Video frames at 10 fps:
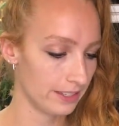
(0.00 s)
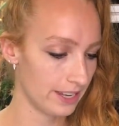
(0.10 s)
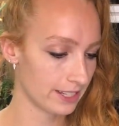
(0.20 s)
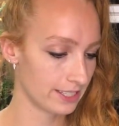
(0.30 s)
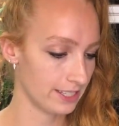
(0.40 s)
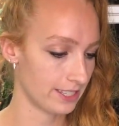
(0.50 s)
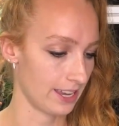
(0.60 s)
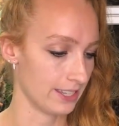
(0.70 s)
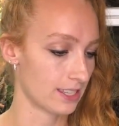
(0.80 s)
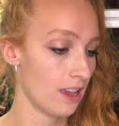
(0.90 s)
Next it
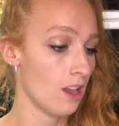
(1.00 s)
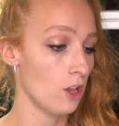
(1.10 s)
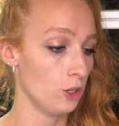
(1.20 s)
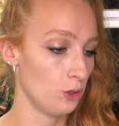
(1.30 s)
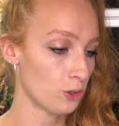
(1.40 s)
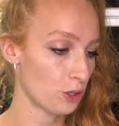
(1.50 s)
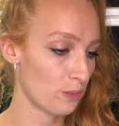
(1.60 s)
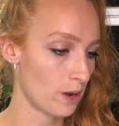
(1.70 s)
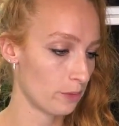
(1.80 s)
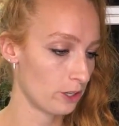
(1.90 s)
says, use
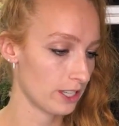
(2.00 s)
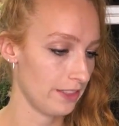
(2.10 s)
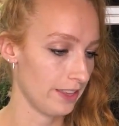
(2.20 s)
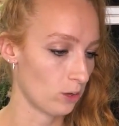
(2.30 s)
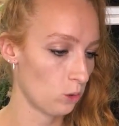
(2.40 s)
thermometers in the